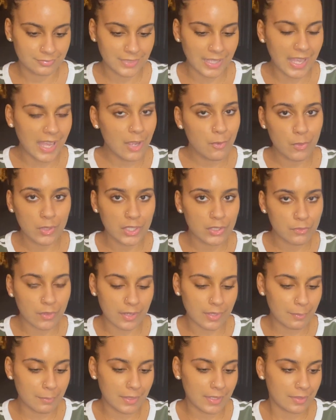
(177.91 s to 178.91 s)
I wouldn't
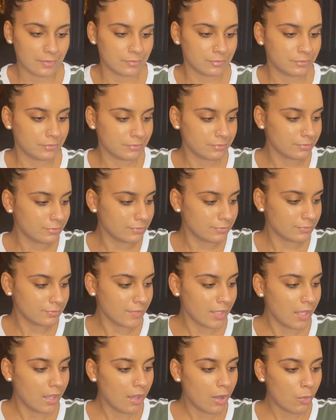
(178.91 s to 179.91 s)
recommend
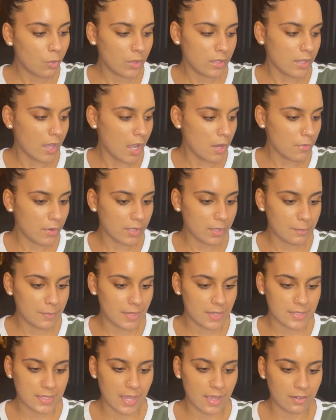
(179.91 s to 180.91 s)
would not
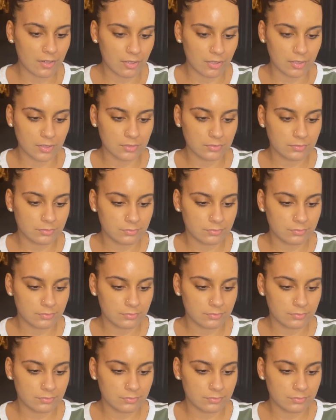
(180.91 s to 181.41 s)
recommend at all.